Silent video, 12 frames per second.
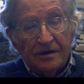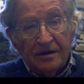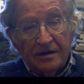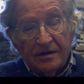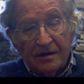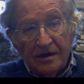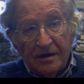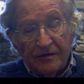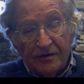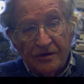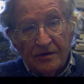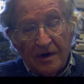It's kind of
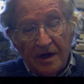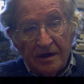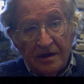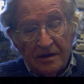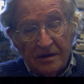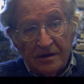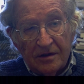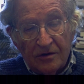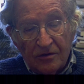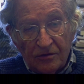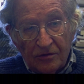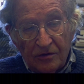striking that the
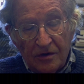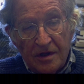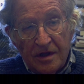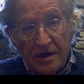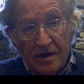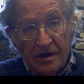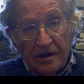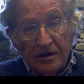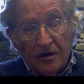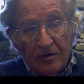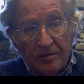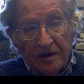whole
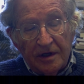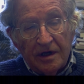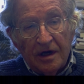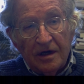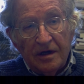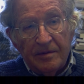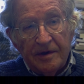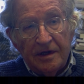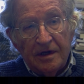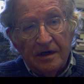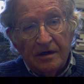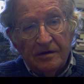global economy
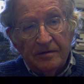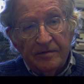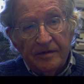now,